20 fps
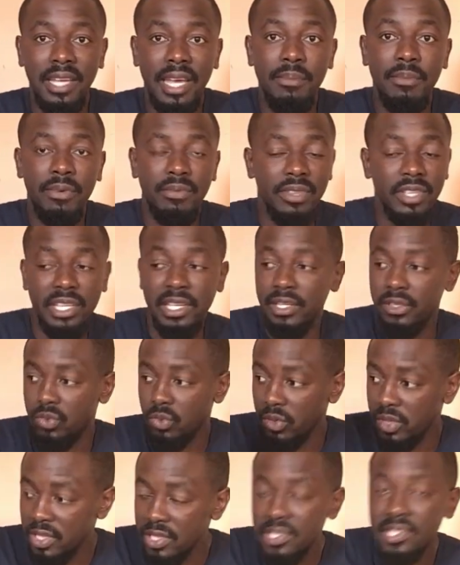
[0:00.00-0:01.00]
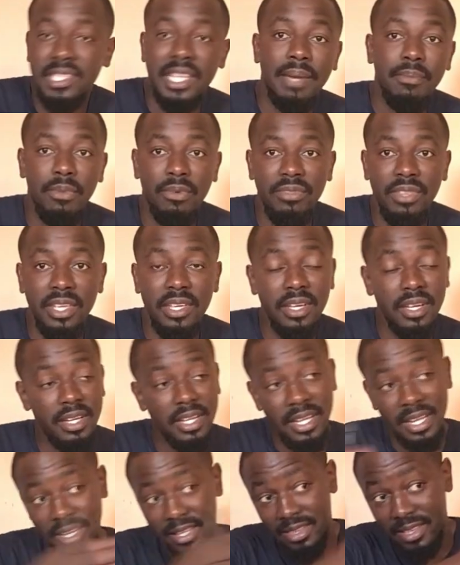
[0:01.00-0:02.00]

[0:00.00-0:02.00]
time of the year to this time of the year,